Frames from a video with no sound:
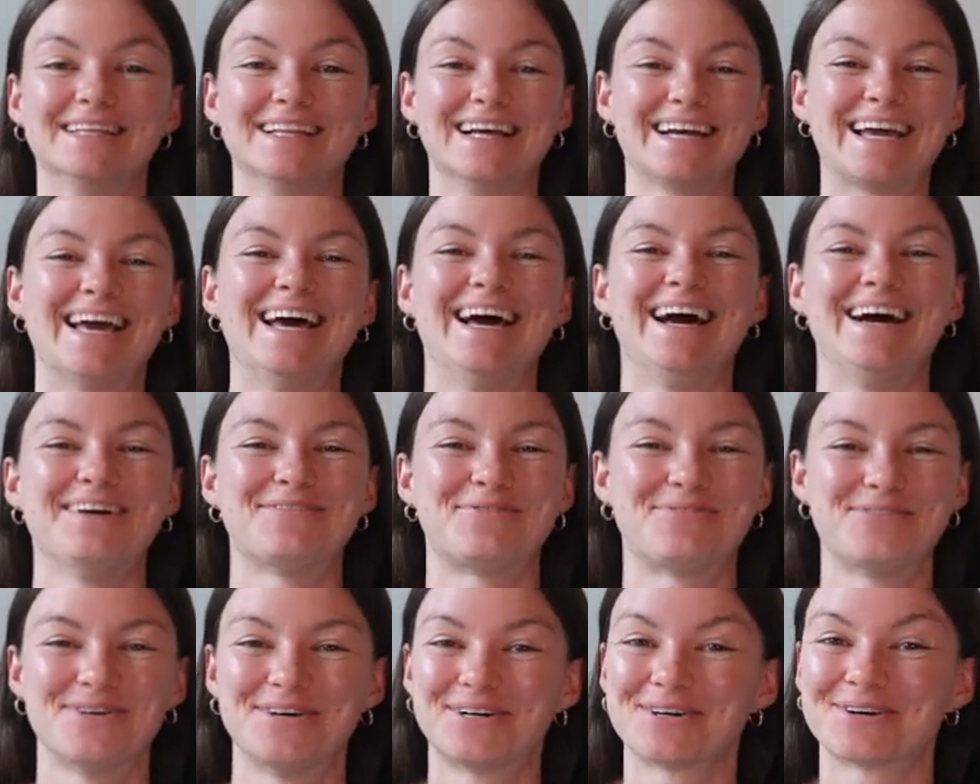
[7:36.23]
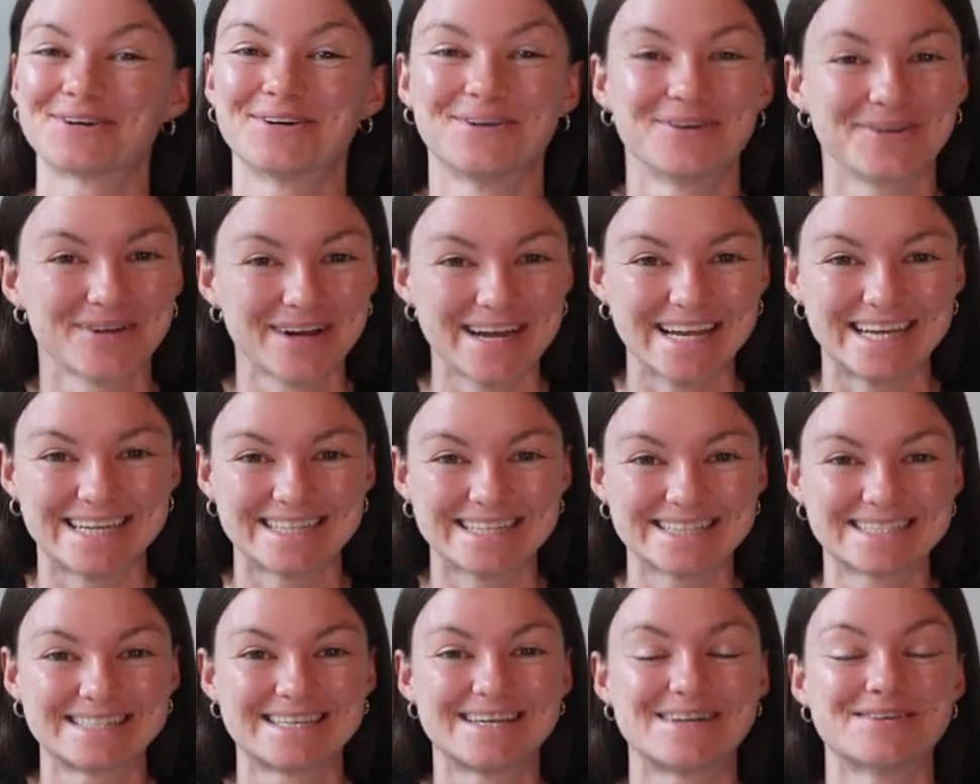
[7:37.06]
Like, I feel
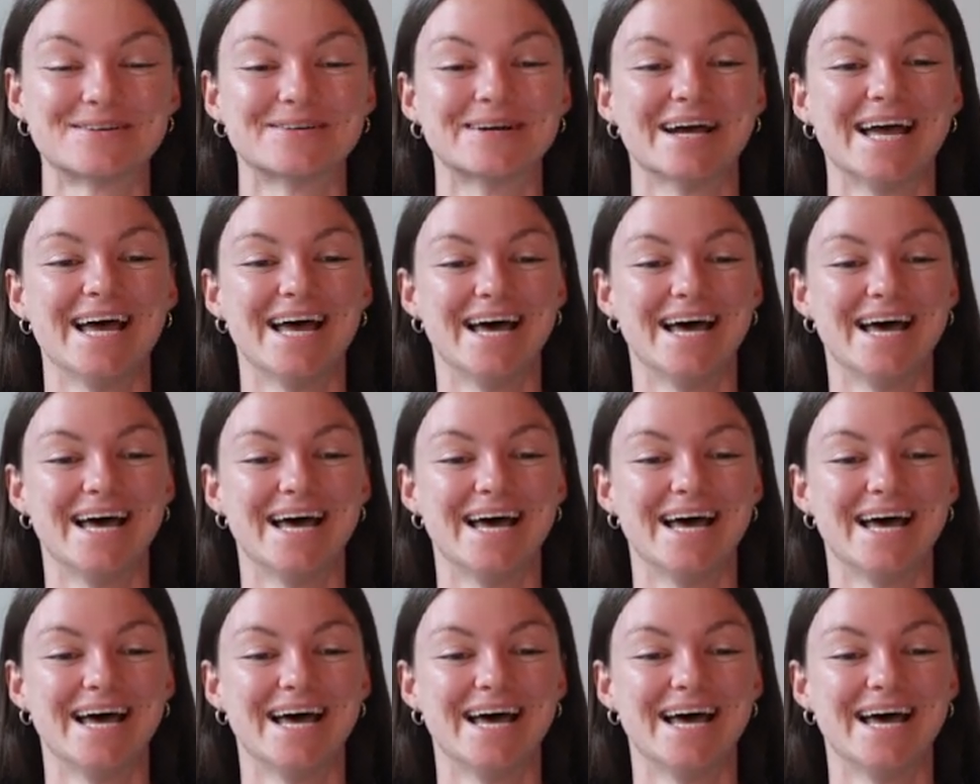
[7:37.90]
great. So,